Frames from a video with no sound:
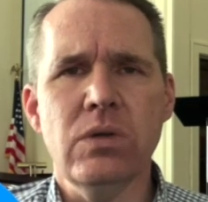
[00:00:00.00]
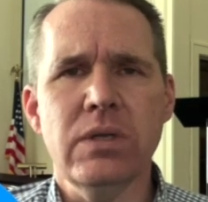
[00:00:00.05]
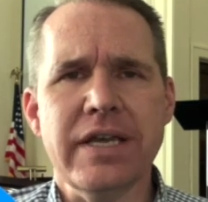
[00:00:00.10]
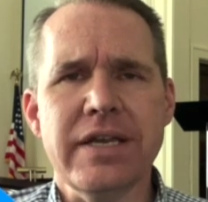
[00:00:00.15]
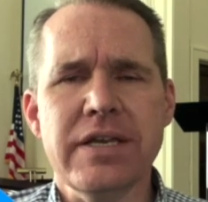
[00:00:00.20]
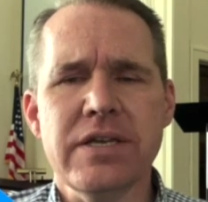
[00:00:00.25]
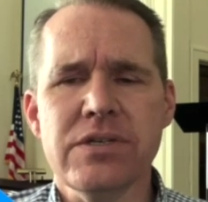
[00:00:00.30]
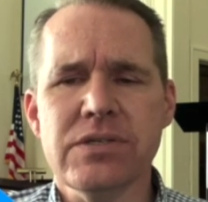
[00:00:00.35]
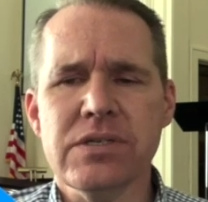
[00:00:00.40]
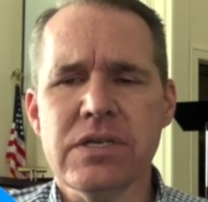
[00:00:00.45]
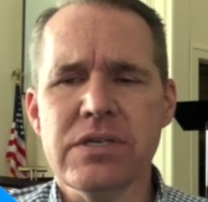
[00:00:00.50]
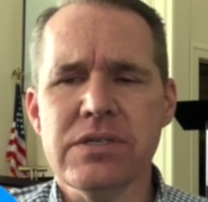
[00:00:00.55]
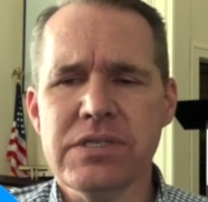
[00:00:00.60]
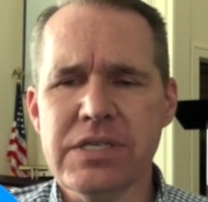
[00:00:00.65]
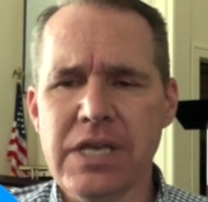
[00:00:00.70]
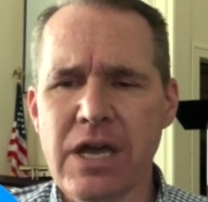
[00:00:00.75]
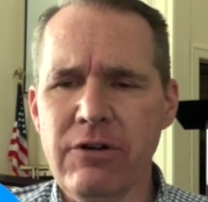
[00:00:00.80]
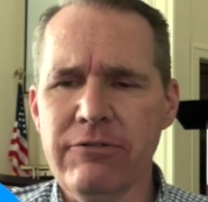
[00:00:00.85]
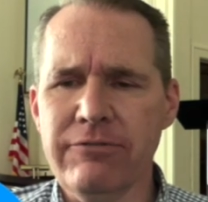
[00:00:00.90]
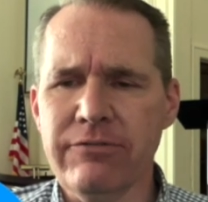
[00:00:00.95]
is
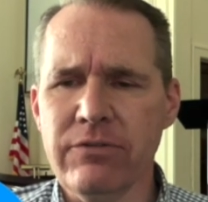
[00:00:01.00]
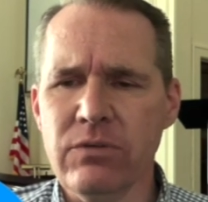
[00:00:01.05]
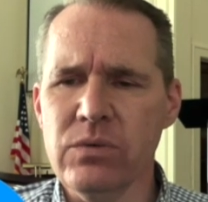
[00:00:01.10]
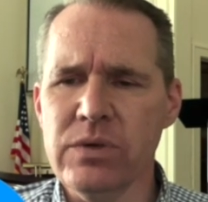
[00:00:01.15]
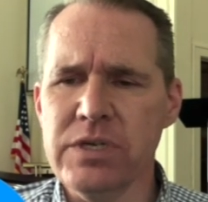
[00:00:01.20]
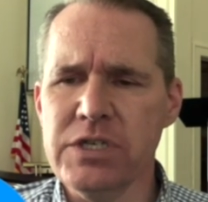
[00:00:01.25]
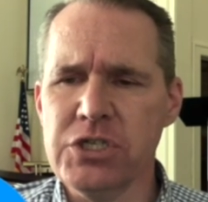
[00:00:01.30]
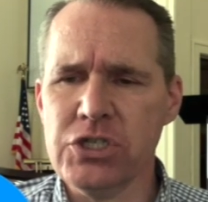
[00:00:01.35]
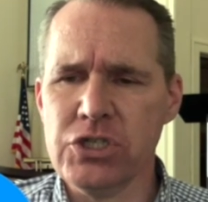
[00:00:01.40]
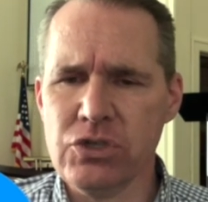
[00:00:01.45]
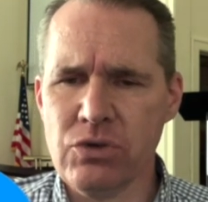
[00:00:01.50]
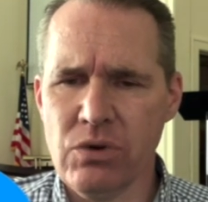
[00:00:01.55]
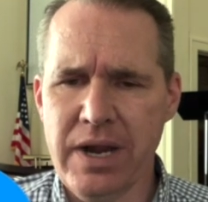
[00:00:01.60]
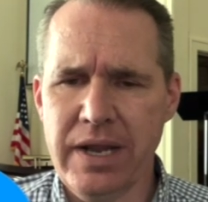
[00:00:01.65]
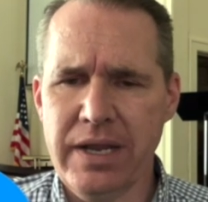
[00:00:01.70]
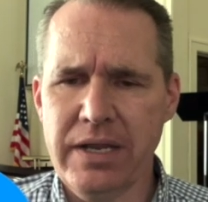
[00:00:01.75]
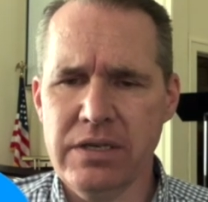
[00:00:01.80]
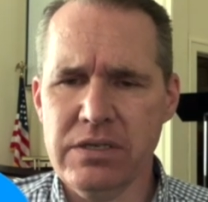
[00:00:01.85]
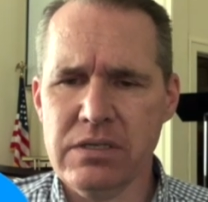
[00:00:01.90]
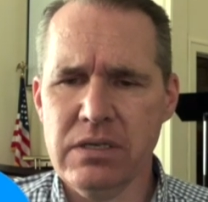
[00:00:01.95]

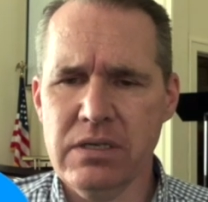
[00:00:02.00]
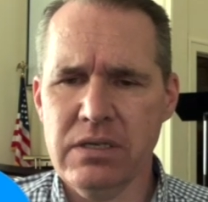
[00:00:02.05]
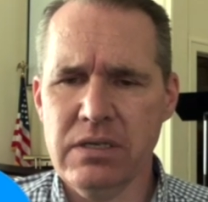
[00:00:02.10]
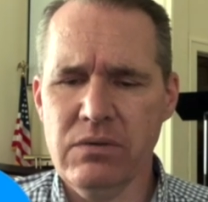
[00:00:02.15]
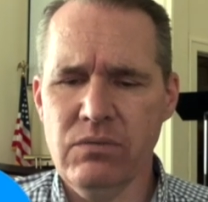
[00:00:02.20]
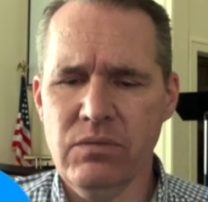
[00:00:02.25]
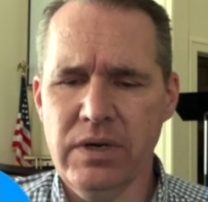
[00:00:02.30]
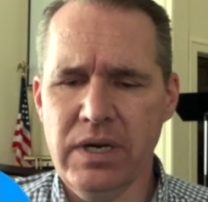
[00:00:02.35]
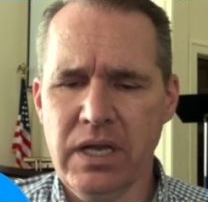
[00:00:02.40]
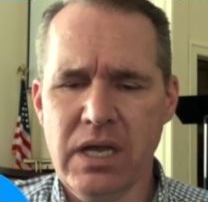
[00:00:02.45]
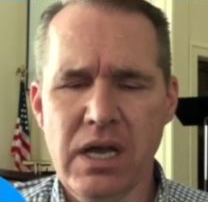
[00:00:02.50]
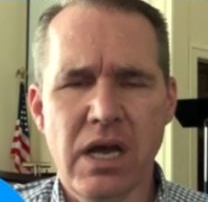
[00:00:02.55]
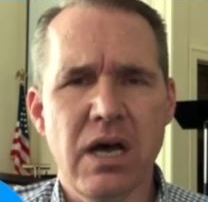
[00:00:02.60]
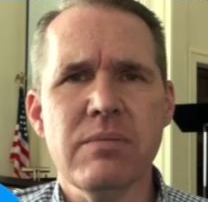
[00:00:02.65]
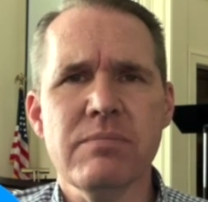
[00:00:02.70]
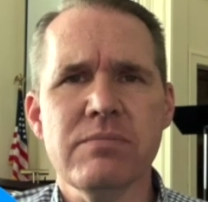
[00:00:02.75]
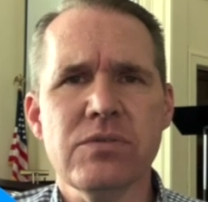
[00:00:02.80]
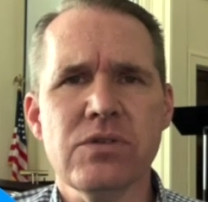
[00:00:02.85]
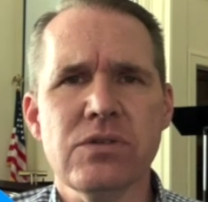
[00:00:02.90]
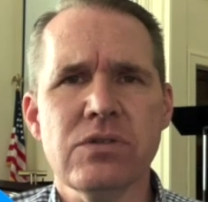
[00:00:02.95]
self-restraint when it
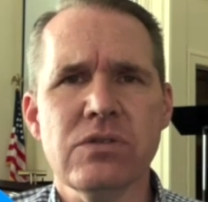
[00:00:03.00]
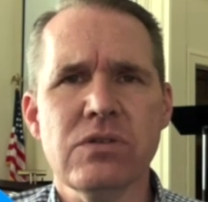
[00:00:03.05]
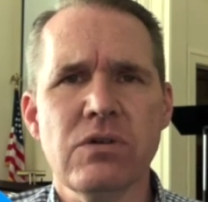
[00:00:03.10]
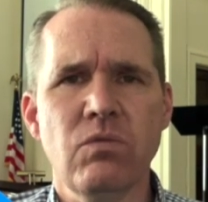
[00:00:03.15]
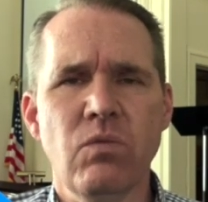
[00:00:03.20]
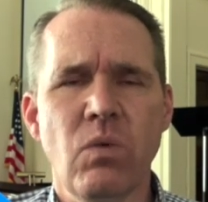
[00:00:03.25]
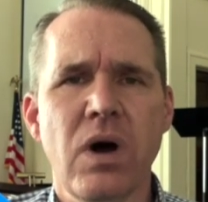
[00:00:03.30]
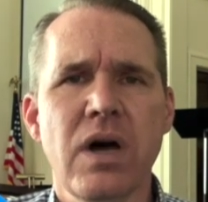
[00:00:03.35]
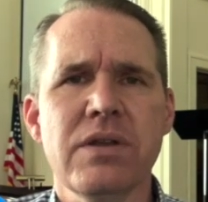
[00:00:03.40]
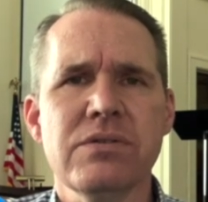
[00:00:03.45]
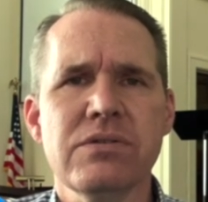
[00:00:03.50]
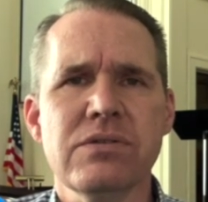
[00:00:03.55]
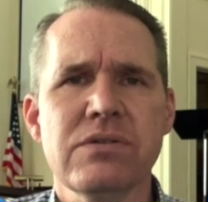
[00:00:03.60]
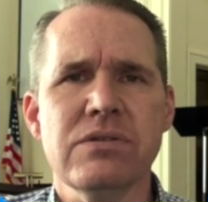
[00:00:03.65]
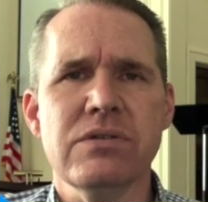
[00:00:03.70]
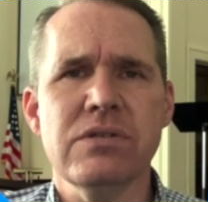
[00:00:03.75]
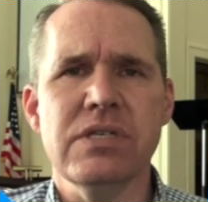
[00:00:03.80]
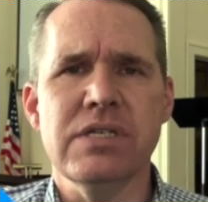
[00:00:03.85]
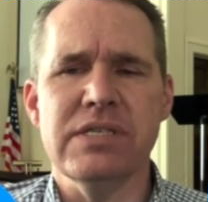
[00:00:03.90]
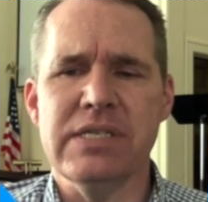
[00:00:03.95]
comes to one's
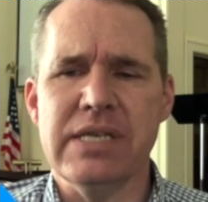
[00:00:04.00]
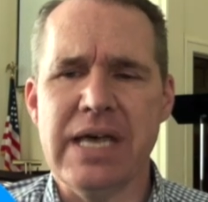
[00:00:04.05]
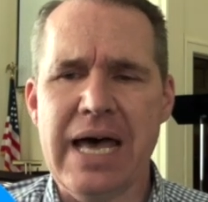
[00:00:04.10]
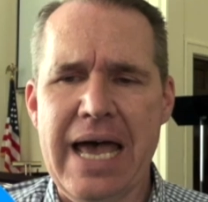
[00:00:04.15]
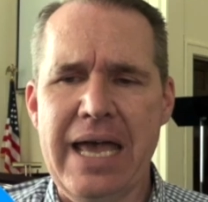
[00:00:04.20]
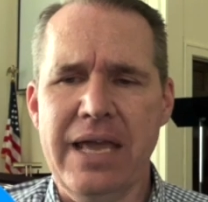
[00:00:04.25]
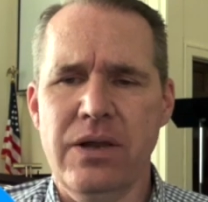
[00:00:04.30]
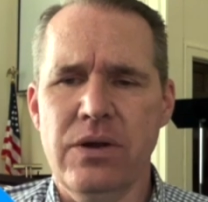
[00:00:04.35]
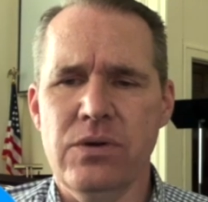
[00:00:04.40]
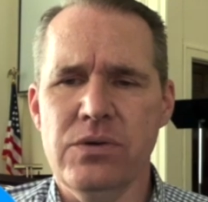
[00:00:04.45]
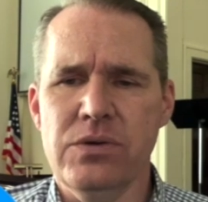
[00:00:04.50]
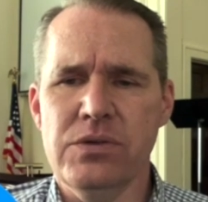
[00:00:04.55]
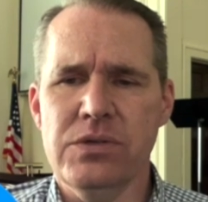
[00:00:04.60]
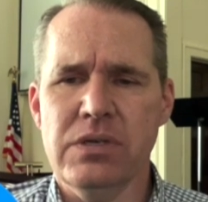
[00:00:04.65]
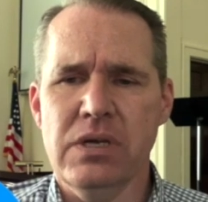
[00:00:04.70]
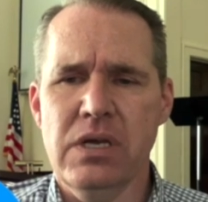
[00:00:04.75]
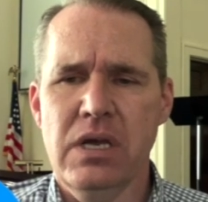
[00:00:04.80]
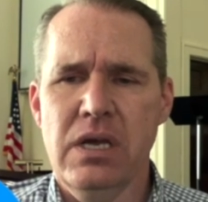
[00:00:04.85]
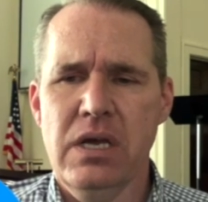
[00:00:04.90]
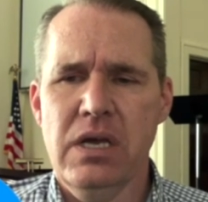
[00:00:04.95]
desires.